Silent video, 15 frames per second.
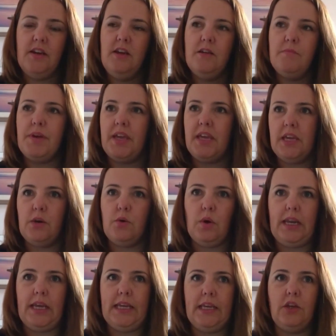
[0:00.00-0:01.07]
but
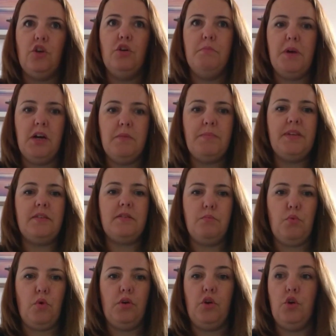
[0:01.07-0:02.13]
equally you might be
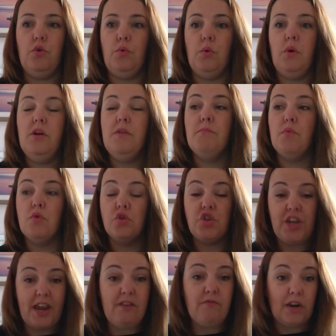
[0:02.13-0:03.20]
someone who more
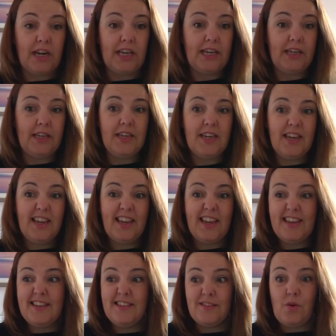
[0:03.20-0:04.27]
generally
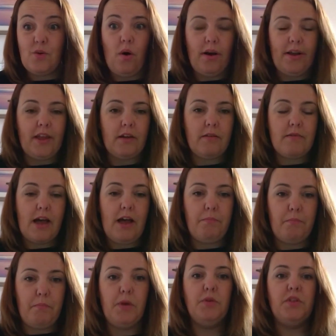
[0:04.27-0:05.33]
is quite
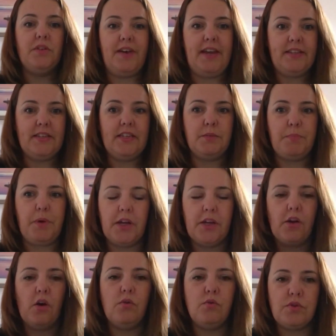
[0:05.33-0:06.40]
motivated by
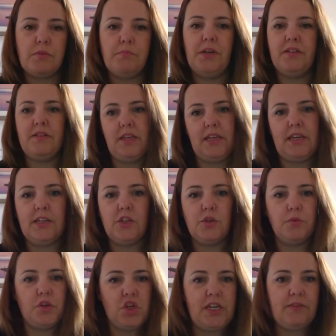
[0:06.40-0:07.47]
goals and by seeking to
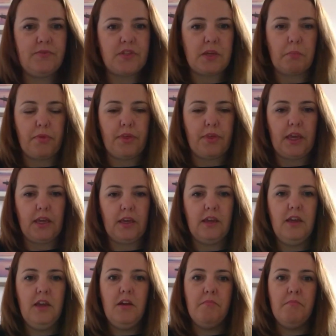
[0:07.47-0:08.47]
achieve something,